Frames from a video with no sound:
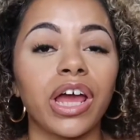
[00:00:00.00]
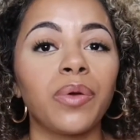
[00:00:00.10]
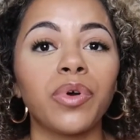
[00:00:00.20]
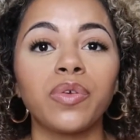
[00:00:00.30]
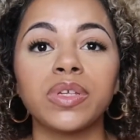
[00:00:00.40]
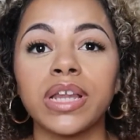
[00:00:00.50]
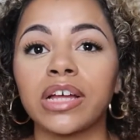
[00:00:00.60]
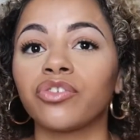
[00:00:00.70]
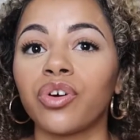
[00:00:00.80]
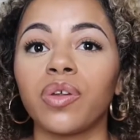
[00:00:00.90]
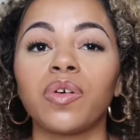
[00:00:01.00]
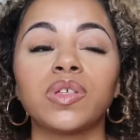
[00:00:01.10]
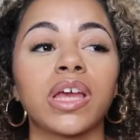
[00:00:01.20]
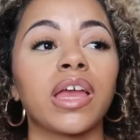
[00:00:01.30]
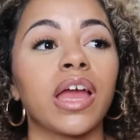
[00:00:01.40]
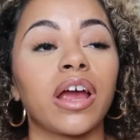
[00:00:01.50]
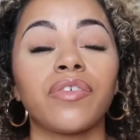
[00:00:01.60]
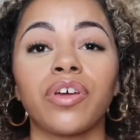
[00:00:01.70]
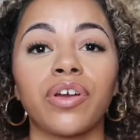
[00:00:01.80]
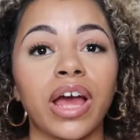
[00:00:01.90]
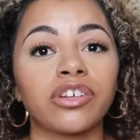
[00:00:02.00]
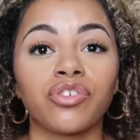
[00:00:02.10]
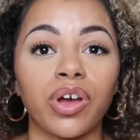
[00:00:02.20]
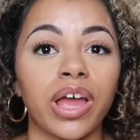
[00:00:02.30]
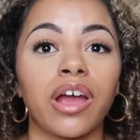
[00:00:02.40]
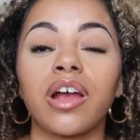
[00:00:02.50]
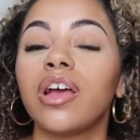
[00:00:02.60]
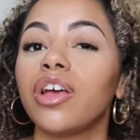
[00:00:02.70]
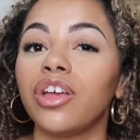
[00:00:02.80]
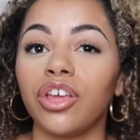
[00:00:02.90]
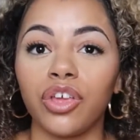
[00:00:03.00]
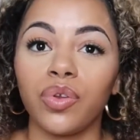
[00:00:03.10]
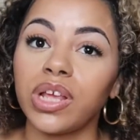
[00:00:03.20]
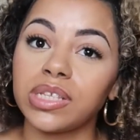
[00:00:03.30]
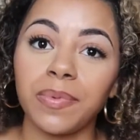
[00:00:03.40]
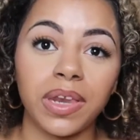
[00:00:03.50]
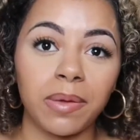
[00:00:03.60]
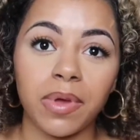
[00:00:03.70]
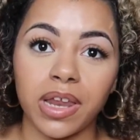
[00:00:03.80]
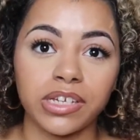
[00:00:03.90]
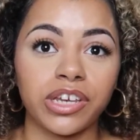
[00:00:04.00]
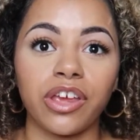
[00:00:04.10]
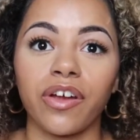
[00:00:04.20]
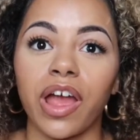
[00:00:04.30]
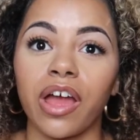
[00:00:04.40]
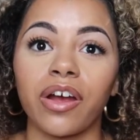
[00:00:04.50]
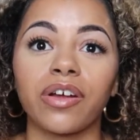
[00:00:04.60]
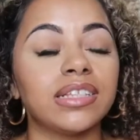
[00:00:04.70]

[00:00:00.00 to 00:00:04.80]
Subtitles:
Anyone who is natural, anyone who's taking care of their natural hair, you need to be deep conditioning your hair.